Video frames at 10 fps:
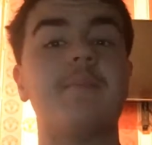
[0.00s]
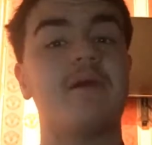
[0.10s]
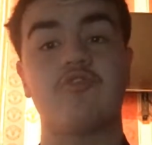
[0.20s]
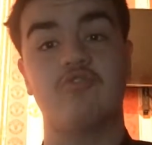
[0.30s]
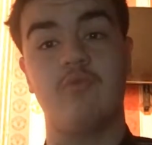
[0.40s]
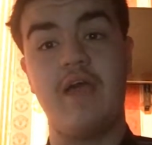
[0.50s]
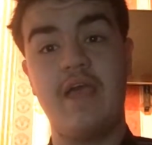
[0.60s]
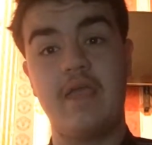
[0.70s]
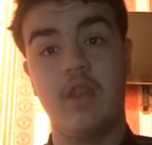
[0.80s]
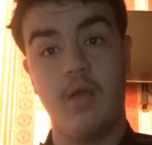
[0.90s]
he passed
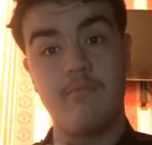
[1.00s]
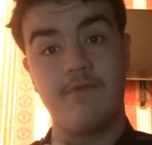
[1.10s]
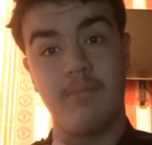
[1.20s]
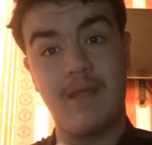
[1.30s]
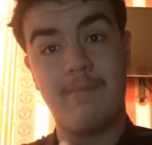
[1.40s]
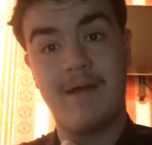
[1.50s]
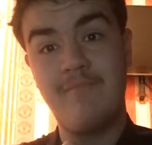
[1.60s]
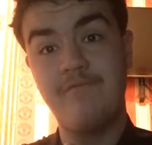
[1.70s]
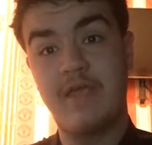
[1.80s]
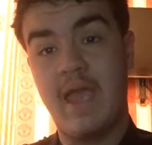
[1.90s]
away, long before Black
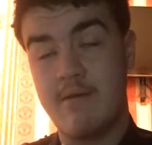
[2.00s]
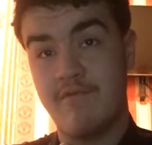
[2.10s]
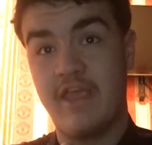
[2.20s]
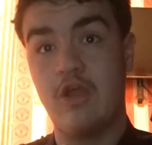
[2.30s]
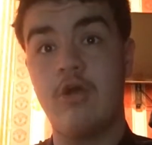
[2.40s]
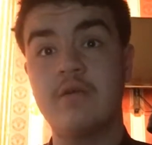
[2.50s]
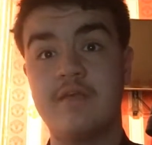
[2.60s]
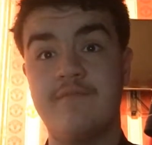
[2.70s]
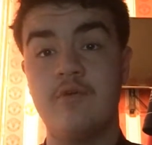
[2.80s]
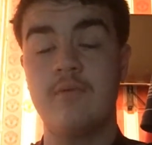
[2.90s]
Panther came out, that he'd already
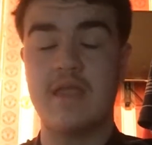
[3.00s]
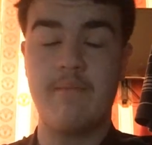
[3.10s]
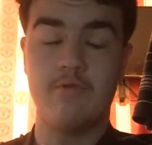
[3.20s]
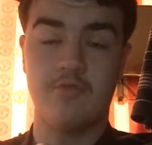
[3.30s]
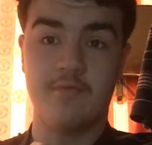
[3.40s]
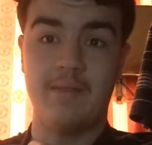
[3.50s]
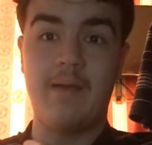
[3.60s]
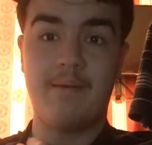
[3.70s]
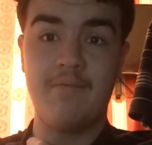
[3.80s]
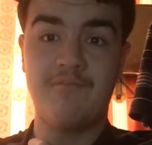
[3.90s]
filmed cameos for
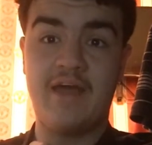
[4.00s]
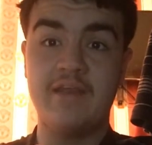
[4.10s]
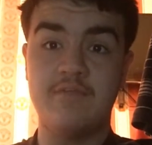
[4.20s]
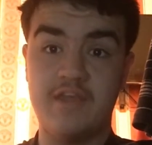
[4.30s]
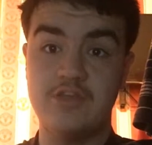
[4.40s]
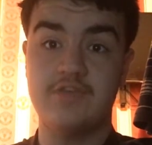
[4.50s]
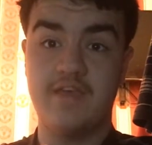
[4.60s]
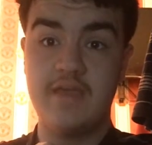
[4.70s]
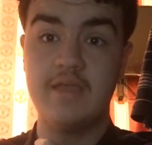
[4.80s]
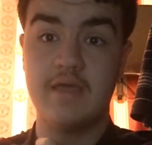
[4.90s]
Black Panther and Avengers
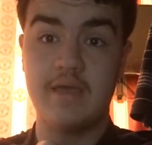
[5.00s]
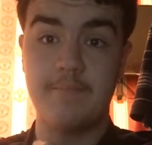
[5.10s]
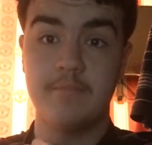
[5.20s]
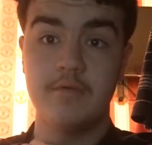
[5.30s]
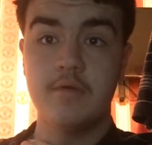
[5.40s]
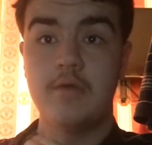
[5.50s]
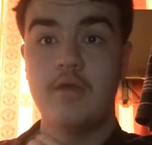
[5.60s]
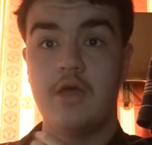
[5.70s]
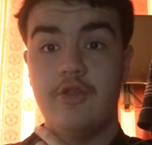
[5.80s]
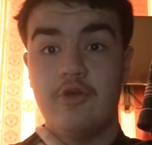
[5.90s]
Endgame
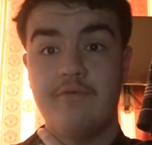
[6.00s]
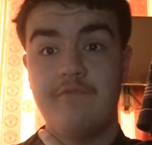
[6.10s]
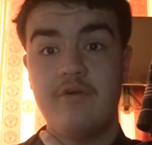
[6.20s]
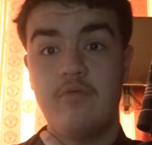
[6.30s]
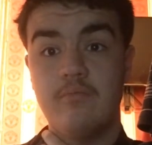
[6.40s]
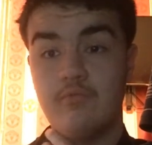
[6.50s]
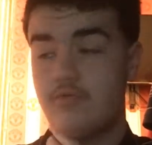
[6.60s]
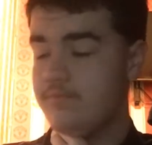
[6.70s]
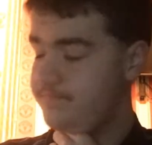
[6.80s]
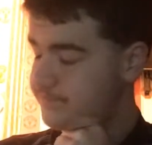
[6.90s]
and other films.